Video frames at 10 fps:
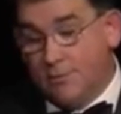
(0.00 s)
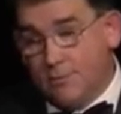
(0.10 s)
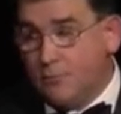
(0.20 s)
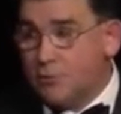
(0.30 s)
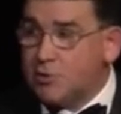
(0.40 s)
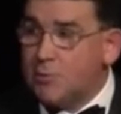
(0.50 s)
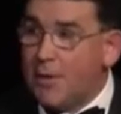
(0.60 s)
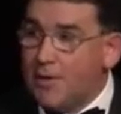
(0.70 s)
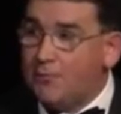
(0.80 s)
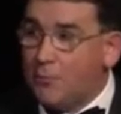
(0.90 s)
For just
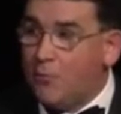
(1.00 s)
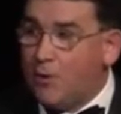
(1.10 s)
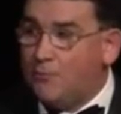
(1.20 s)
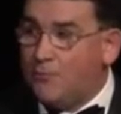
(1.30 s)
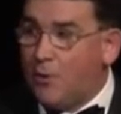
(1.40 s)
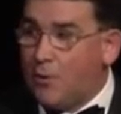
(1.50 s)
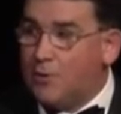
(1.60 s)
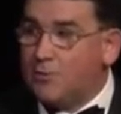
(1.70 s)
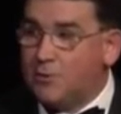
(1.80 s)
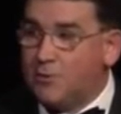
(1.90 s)
about every one of our
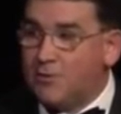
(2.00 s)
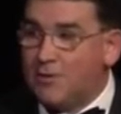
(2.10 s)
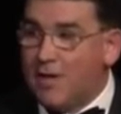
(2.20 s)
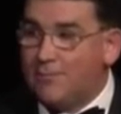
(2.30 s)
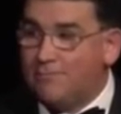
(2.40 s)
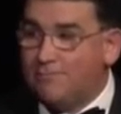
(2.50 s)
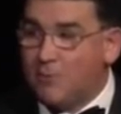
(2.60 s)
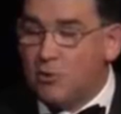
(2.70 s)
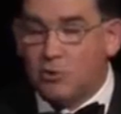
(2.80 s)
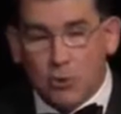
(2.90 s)
winners here tonight,
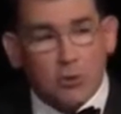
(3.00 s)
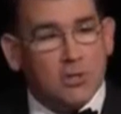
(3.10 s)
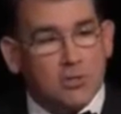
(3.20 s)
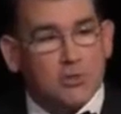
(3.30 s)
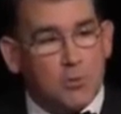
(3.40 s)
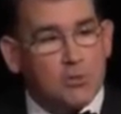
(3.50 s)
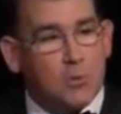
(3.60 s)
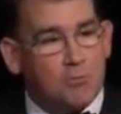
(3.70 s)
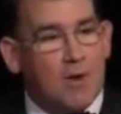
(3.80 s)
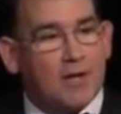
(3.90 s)
the journalism
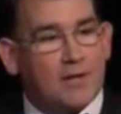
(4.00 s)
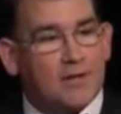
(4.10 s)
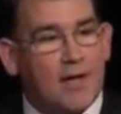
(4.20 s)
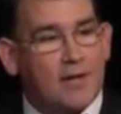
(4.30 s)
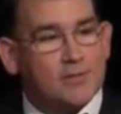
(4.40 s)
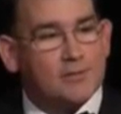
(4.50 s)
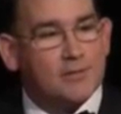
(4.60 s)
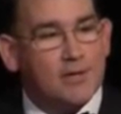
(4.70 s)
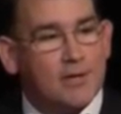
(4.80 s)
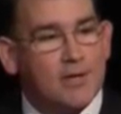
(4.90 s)
which we recognize
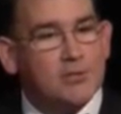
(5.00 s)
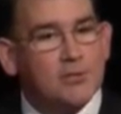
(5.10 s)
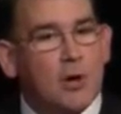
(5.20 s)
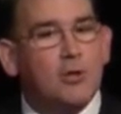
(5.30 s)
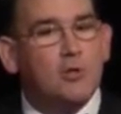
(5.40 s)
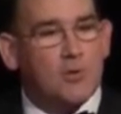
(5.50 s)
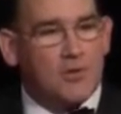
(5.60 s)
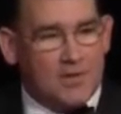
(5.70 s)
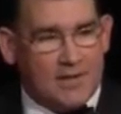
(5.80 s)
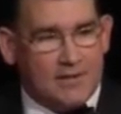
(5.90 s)
started
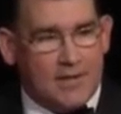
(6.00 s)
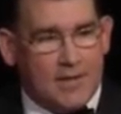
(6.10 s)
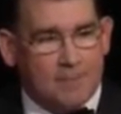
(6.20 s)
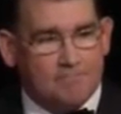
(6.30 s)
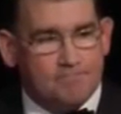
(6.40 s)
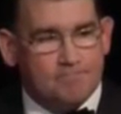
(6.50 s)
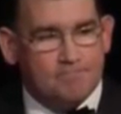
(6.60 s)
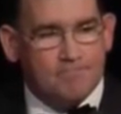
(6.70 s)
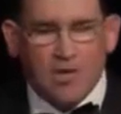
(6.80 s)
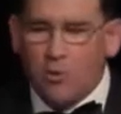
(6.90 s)
with an idea,
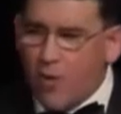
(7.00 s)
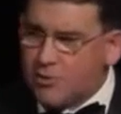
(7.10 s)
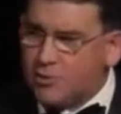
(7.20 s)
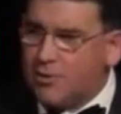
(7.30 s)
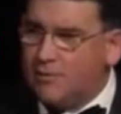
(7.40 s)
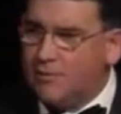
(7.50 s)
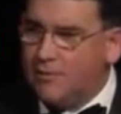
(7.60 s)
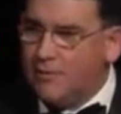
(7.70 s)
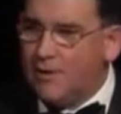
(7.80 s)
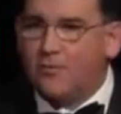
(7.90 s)
a question,
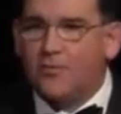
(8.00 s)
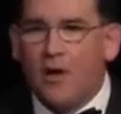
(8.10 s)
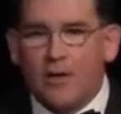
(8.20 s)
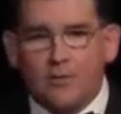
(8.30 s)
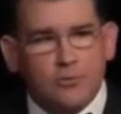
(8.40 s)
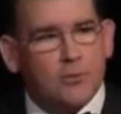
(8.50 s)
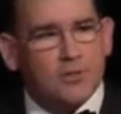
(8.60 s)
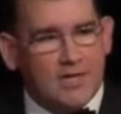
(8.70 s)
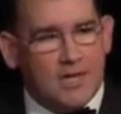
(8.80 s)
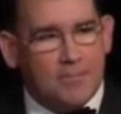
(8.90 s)
a thought, or
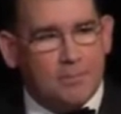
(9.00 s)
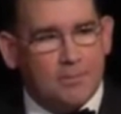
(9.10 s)
a tip.